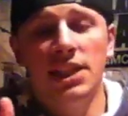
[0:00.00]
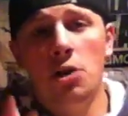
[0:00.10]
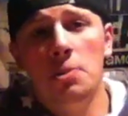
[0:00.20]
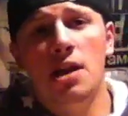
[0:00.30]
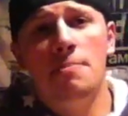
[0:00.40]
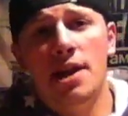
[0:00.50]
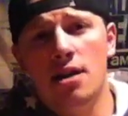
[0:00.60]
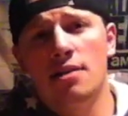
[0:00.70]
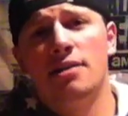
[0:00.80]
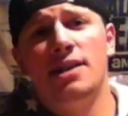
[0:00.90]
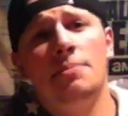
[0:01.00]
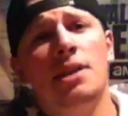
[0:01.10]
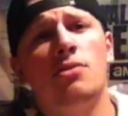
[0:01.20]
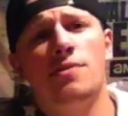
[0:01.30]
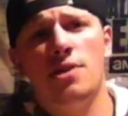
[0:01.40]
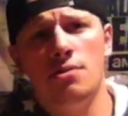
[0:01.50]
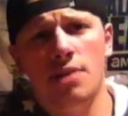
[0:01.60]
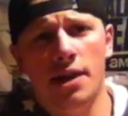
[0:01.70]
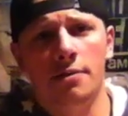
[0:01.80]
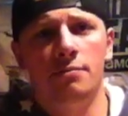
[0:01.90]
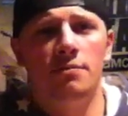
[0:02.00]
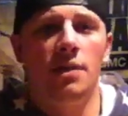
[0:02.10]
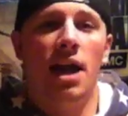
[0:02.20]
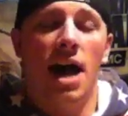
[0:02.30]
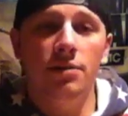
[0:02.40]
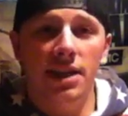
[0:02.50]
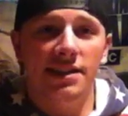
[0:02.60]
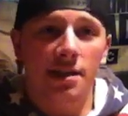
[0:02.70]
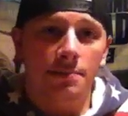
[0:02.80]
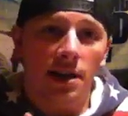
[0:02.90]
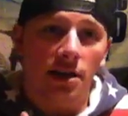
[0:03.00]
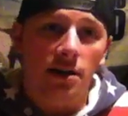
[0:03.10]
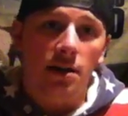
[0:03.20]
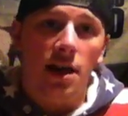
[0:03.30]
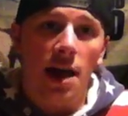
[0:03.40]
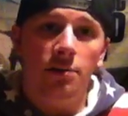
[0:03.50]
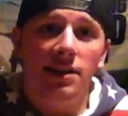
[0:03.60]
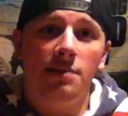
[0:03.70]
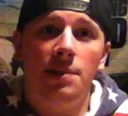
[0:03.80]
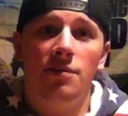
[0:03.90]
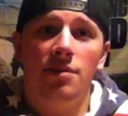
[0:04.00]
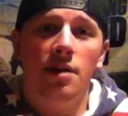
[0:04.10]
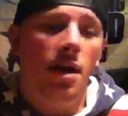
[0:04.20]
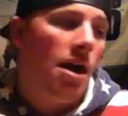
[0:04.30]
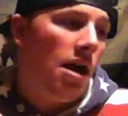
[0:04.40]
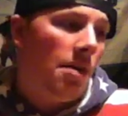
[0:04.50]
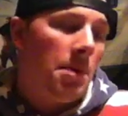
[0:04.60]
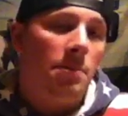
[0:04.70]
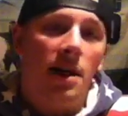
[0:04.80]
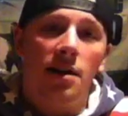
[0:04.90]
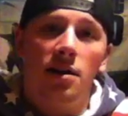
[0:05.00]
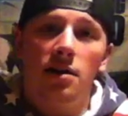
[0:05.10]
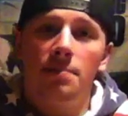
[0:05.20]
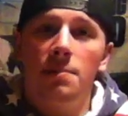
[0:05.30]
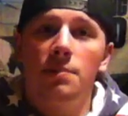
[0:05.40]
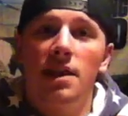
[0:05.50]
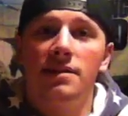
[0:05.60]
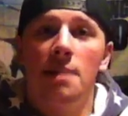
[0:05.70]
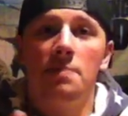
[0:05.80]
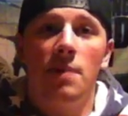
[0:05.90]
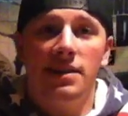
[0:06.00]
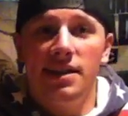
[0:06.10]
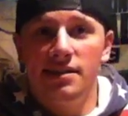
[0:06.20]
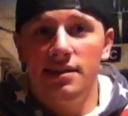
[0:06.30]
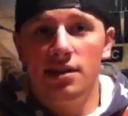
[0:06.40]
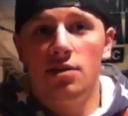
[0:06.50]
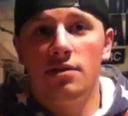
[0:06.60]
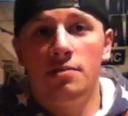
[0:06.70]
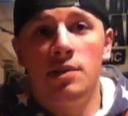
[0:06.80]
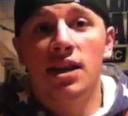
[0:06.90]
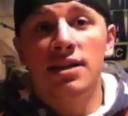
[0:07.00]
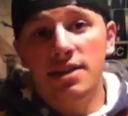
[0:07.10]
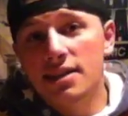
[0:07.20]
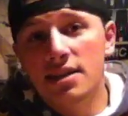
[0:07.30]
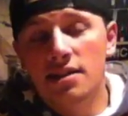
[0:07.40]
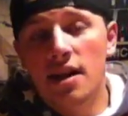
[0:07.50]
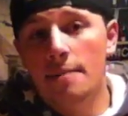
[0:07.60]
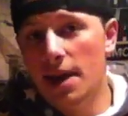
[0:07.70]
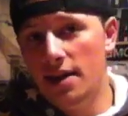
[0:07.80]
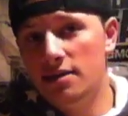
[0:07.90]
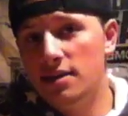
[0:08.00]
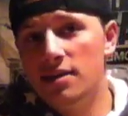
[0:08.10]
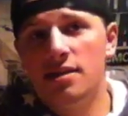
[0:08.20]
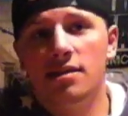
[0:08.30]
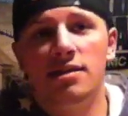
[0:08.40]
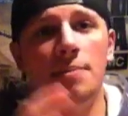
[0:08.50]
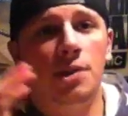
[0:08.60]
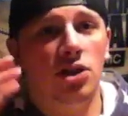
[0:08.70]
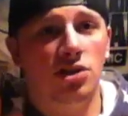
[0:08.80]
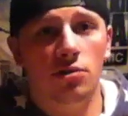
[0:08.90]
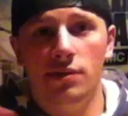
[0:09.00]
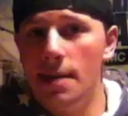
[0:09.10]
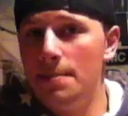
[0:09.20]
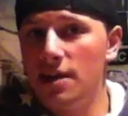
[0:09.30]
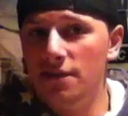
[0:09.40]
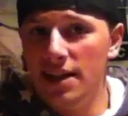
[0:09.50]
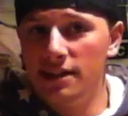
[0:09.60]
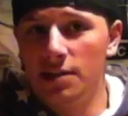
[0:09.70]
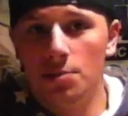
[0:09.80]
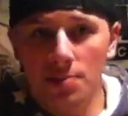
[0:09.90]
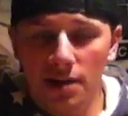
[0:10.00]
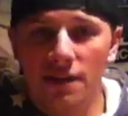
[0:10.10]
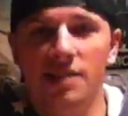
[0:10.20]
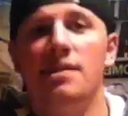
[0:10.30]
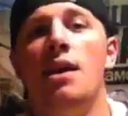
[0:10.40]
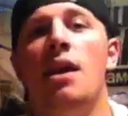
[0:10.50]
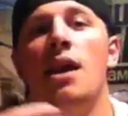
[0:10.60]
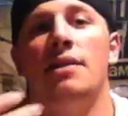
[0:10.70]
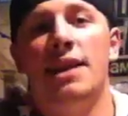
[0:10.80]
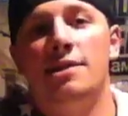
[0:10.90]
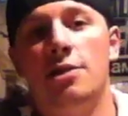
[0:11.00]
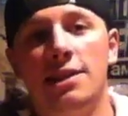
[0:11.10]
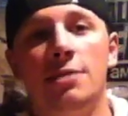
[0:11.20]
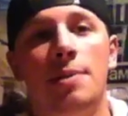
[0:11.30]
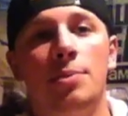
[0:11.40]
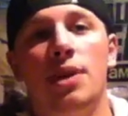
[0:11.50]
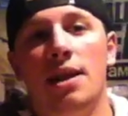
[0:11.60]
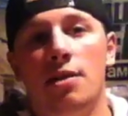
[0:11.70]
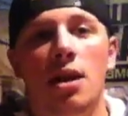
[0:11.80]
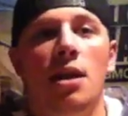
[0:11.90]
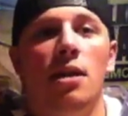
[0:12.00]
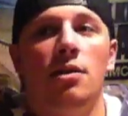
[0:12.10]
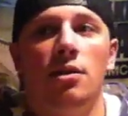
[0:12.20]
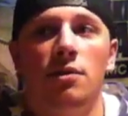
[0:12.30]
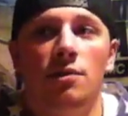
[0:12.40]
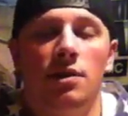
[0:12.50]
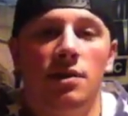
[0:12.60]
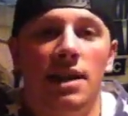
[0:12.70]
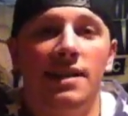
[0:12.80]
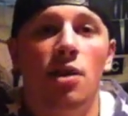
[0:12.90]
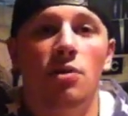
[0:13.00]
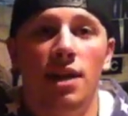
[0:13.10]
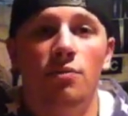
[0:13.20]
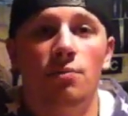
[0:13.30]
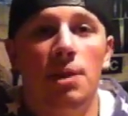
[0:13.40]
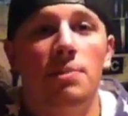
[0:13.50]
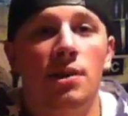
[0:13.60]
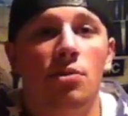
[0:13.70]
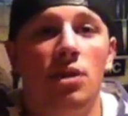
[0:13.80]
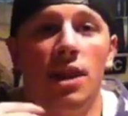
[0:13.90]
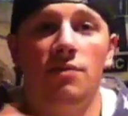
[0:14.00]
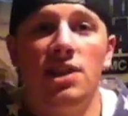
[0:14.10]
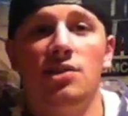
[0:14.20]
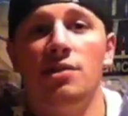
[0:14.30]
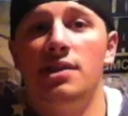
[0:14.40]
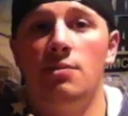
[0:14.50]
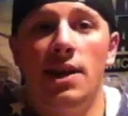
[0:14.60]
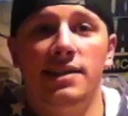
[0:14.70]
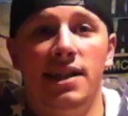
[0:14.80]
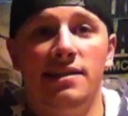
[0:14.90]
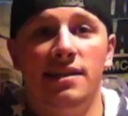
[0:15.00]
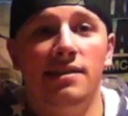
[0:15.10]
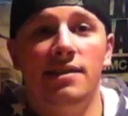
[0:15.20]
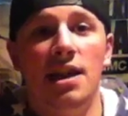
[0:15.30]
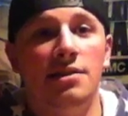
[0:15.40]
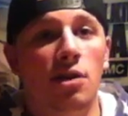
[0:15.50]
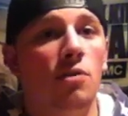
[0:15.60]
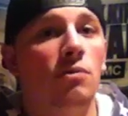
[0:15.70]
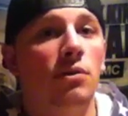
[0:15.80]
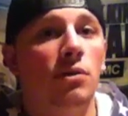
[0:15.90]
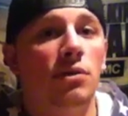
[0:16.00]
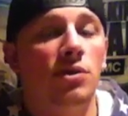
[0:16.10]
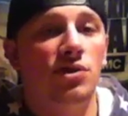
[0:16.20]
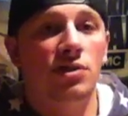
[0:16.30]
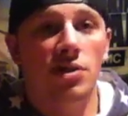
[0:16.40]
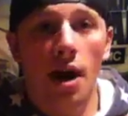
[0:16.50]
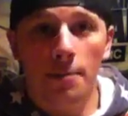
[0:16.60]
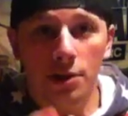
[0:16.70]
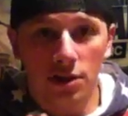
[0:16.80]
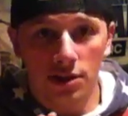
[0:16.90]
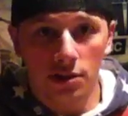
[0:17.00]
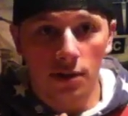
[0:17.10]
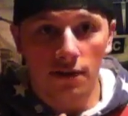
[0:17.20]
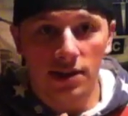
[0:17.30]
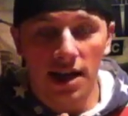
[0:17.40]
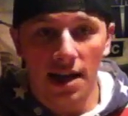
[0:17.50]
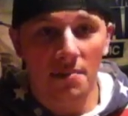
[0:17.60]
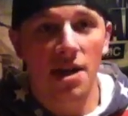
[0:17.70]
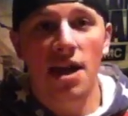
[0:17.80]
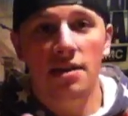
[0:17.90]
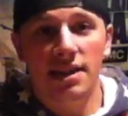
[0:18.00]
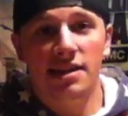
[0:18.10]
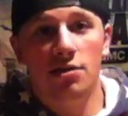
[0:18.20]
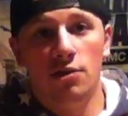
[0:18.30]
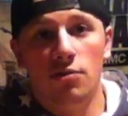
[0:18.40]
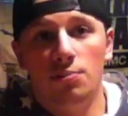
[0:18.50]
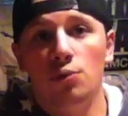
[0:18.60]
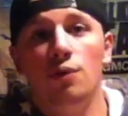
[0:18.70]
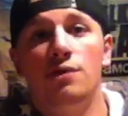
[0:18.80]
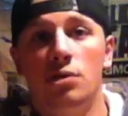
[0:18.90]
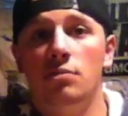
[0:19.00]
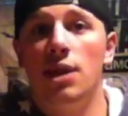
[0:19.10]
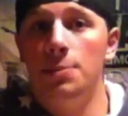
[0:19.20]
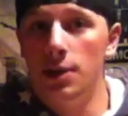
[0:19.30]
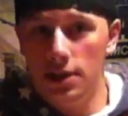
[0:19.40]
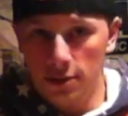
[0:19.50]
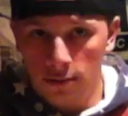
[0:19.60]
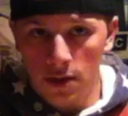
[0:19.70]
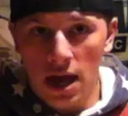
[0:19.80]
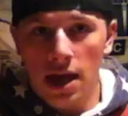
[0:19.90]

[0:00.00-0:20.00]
That will become better. The same thing goes for you. Like, I would like to get better. I would like to play with people that top the YCSs. You know, the consistent top 8s, the consistent top 32s at big events, like premier events. That's the people that's how, like, people that go to like regionals and YCSs that don't top 32 every time. That's how you improve to top 32.